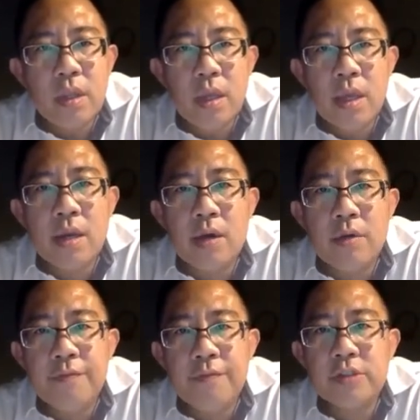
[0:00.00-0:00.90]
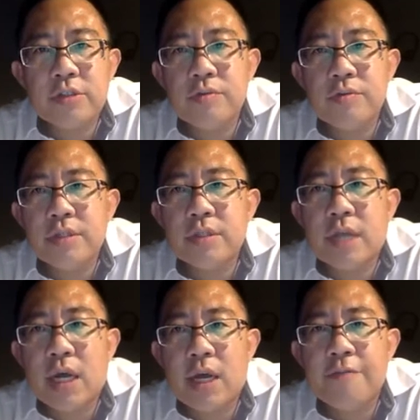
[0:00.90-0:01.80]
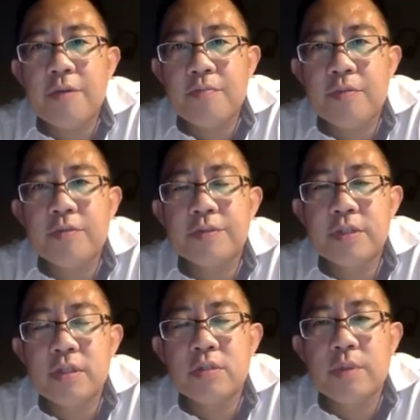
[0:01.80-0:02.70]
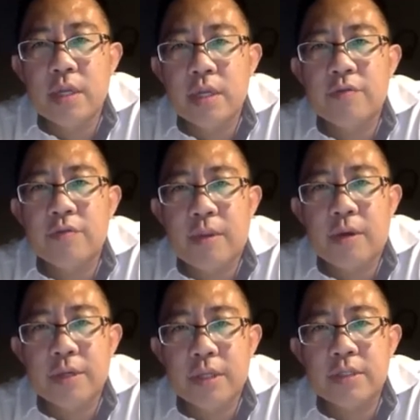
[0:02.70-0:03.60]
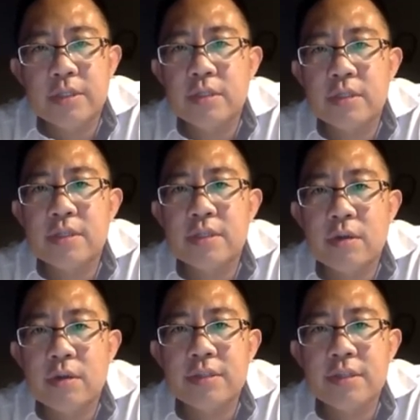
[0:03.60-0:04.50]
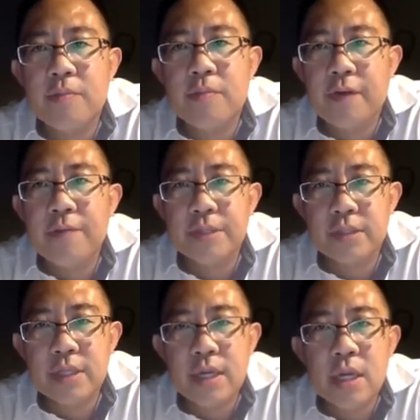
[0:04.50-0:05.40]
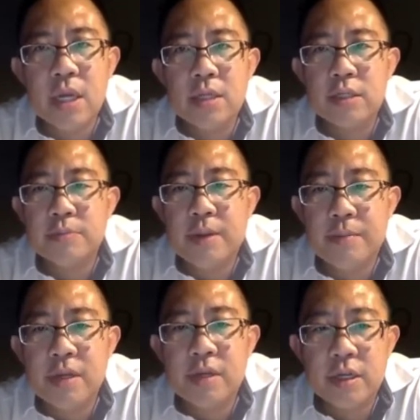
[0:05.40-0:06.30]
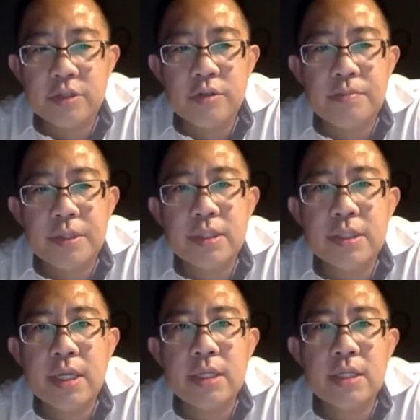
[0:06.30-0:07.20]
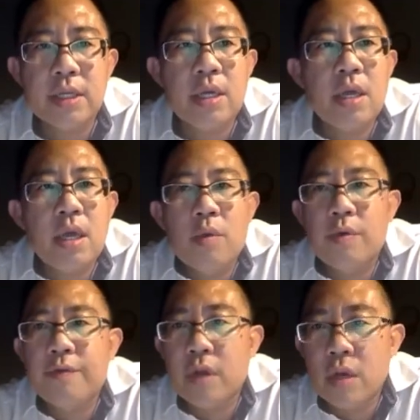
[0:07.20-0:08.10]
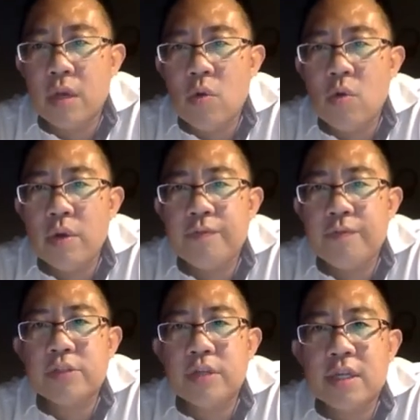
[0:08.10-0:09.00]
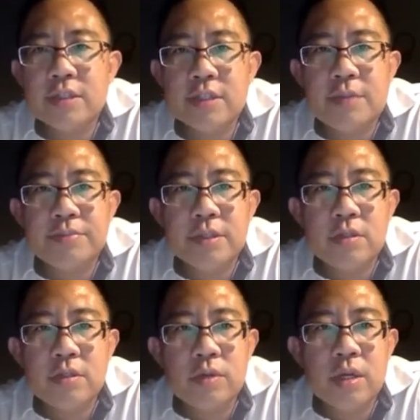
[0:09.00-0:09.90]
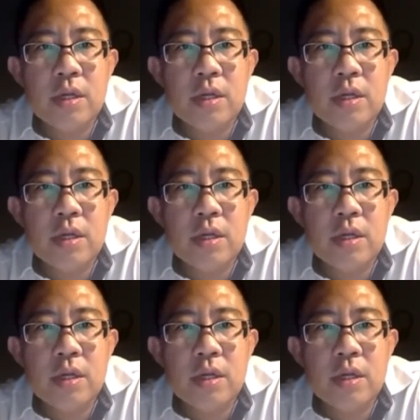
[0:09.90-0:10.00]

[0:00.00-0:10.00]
and our infection rates have improved since we learned from our incidents. It's now less than 0.5%, despite being a national burn center with a low infection and sepsis rate.